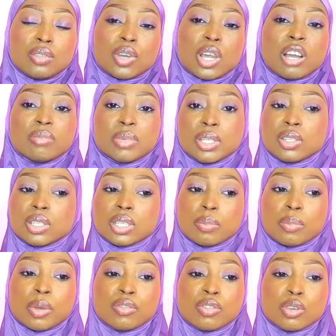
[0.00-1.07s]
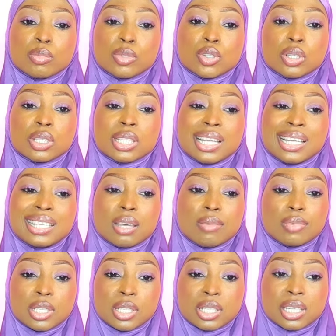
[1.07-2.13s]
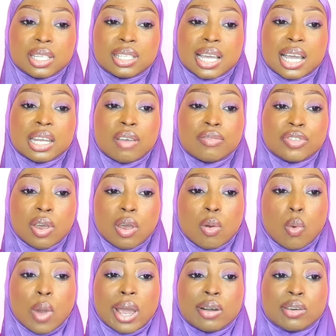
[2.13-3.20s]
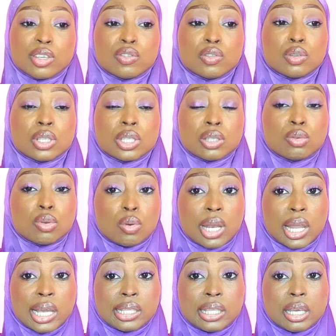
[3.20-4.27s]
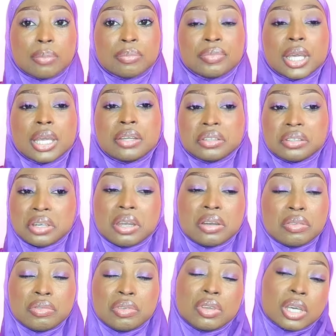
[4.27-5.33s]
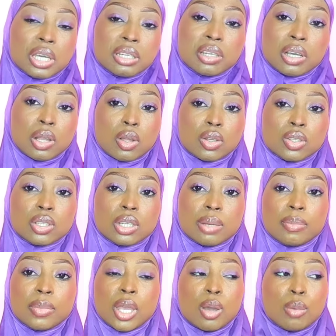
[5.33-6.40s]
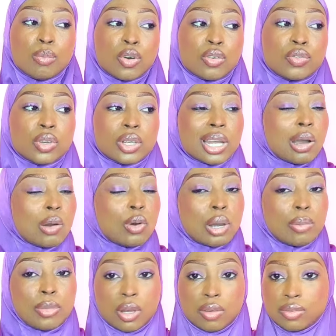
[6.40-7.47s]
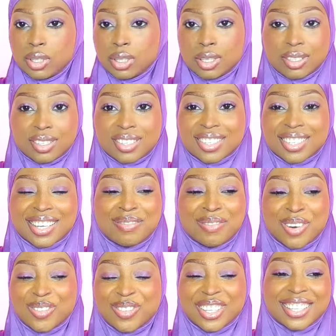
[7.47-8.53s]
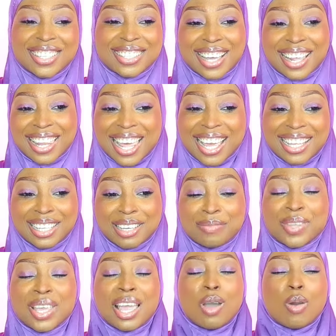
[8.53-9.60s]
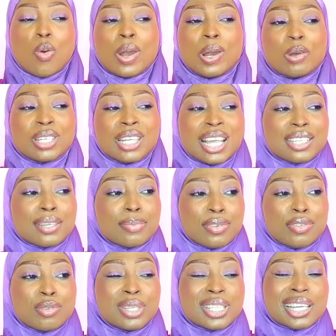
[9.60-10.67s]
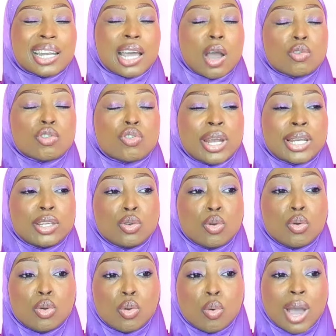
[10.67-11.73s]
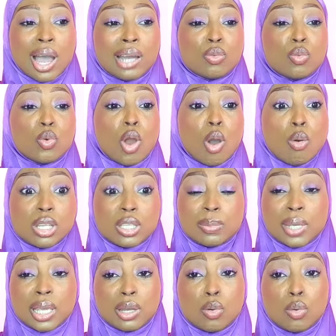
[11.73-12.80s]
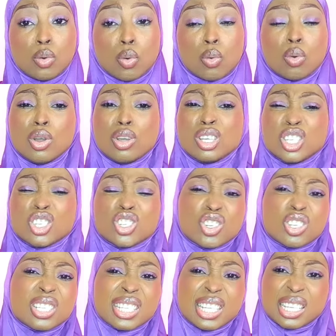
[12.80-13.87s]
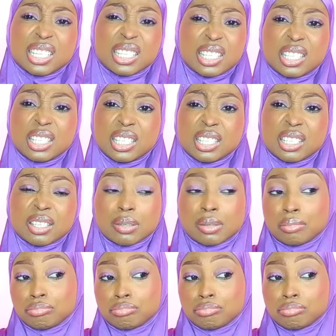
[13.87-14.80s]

you have middle distance perfumes, just let them sit, and after a while, if you still don't like them, then you can declutter them. But for now, I'm loving this. I like them. Well, unless a perfume is an outright no-no and will always be a no-no, you should just let it sit.